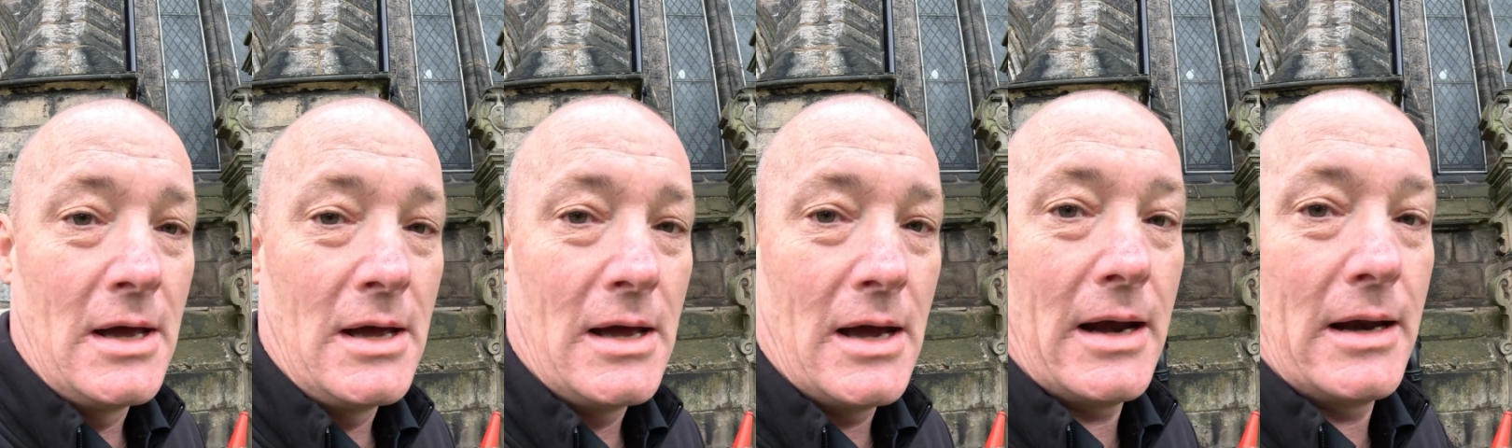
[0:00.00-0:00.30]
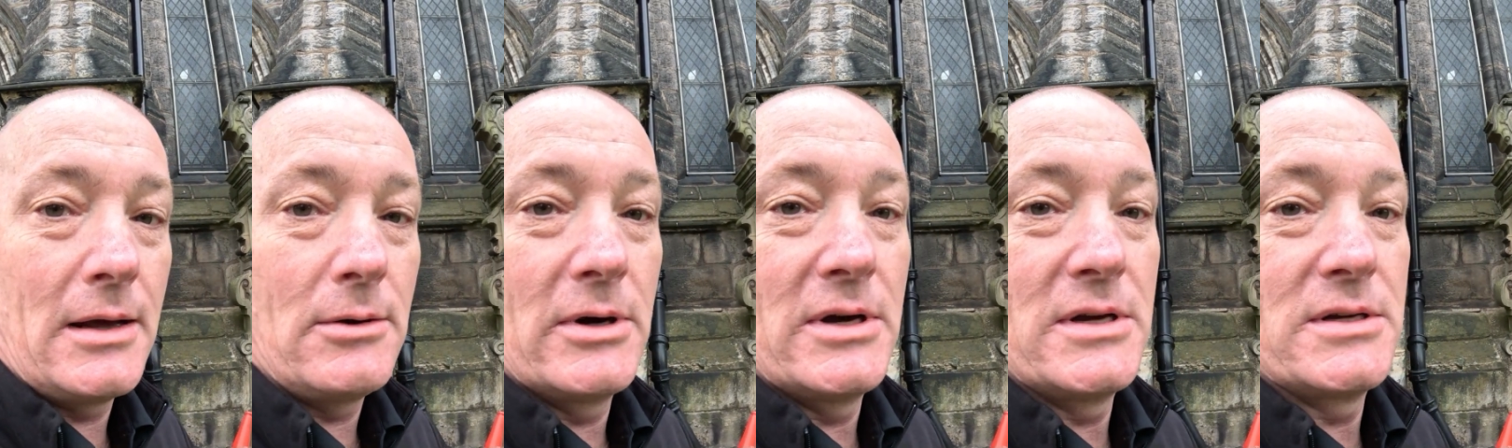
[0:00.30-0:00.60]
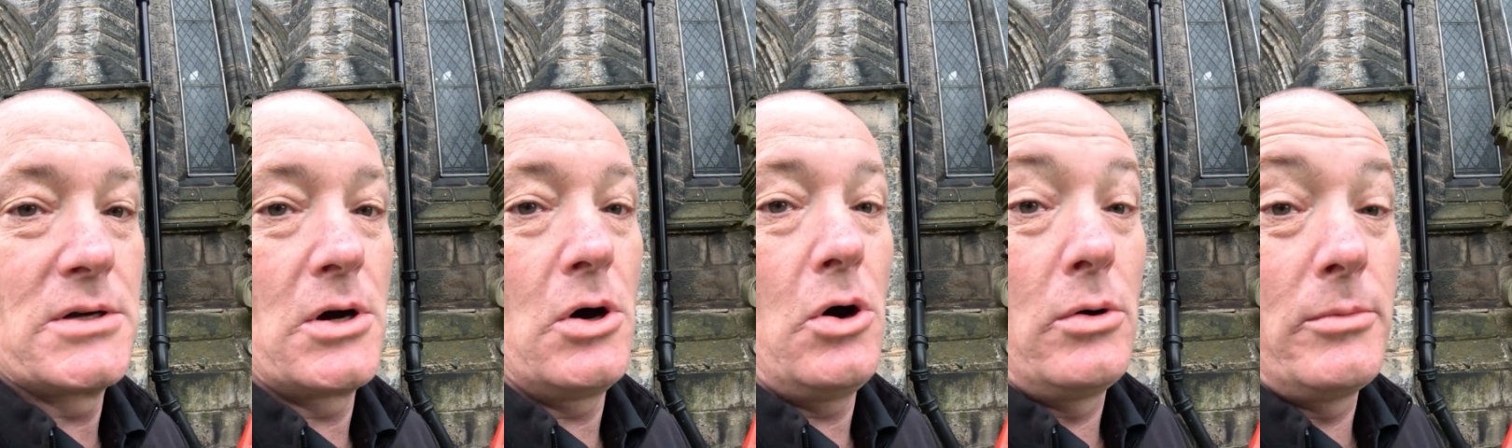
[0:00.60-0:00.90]

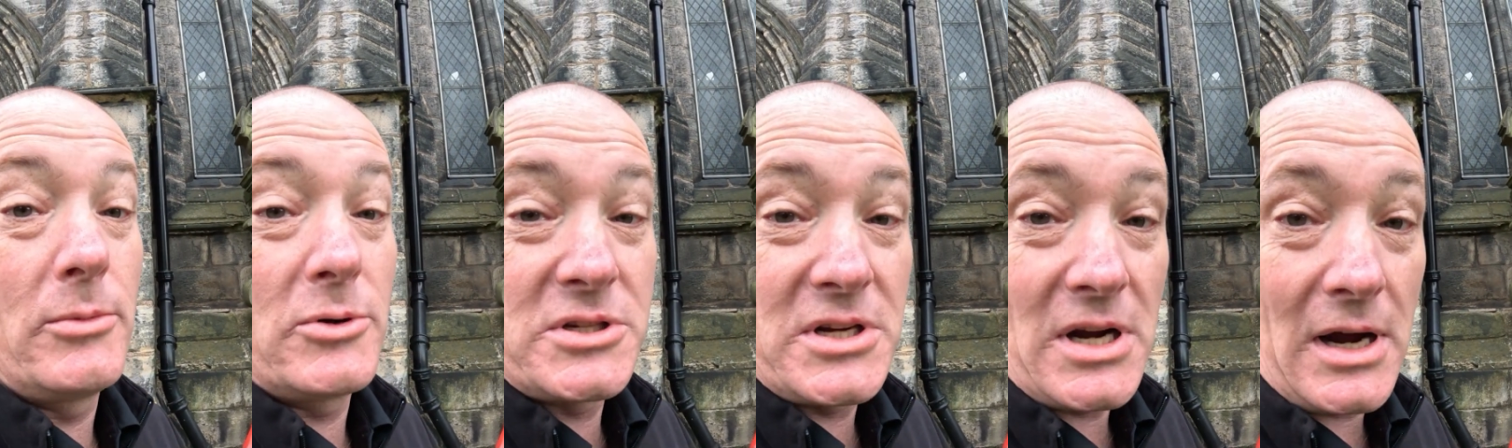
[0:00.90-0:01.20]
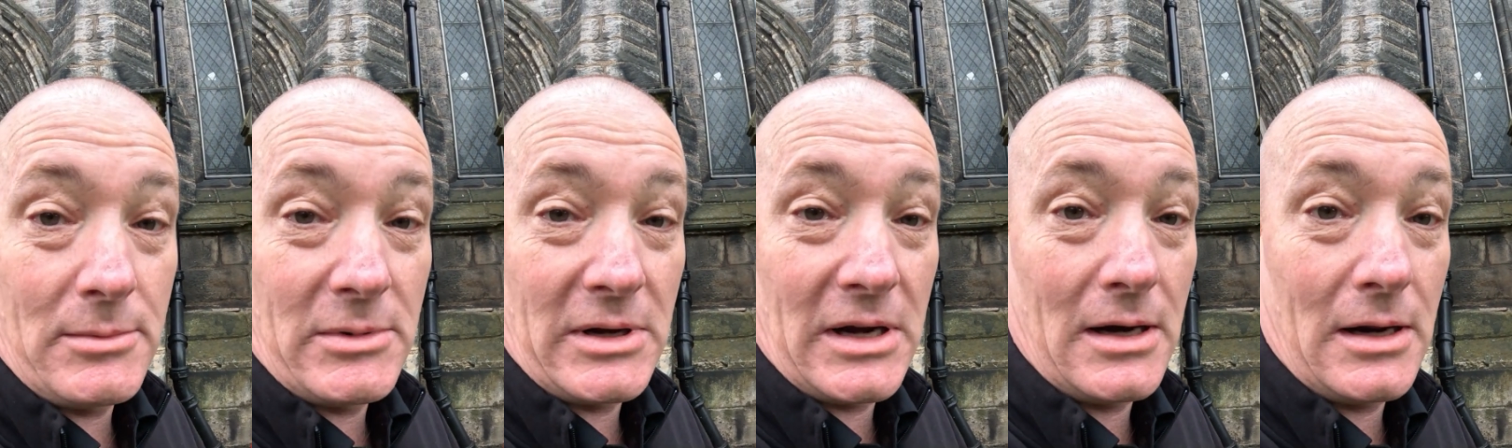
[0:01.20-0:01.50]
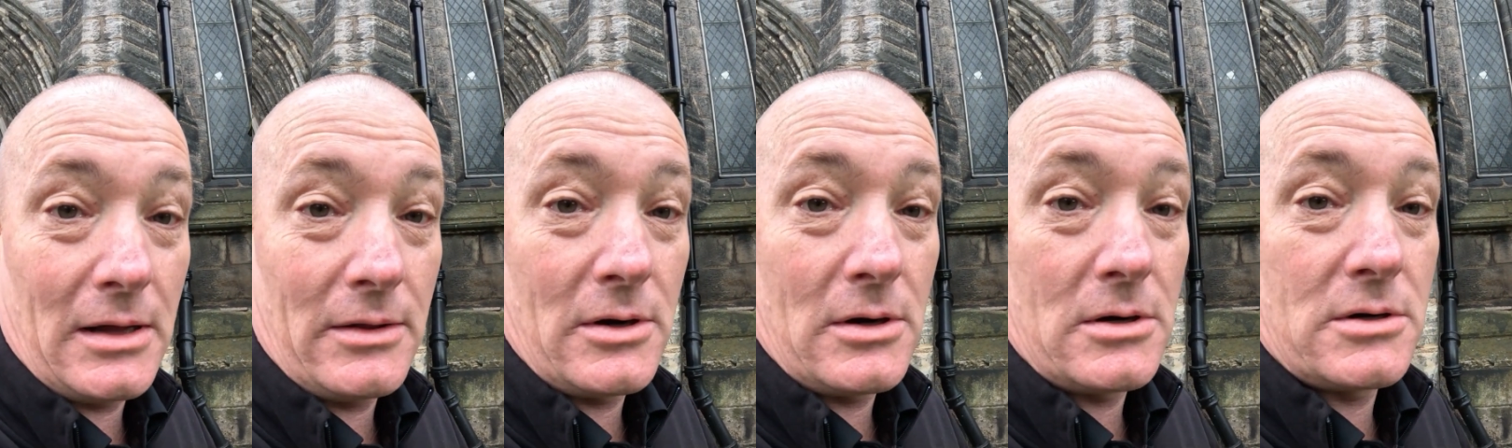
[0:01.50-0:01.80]
Anyways, almost time to get
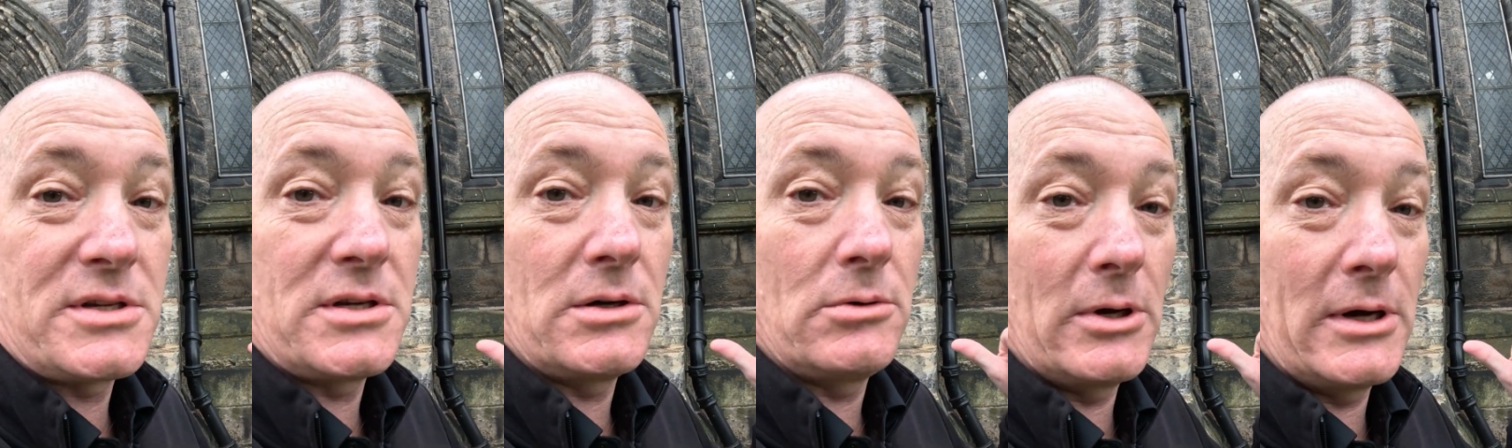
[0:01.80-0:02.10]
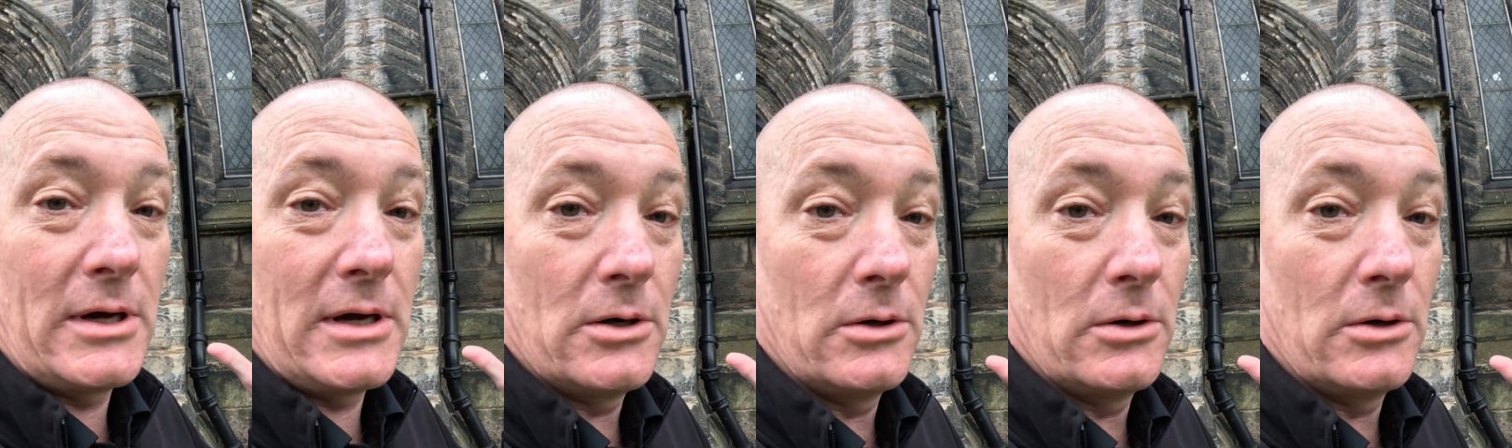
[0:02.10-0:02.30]
in there, so we'll head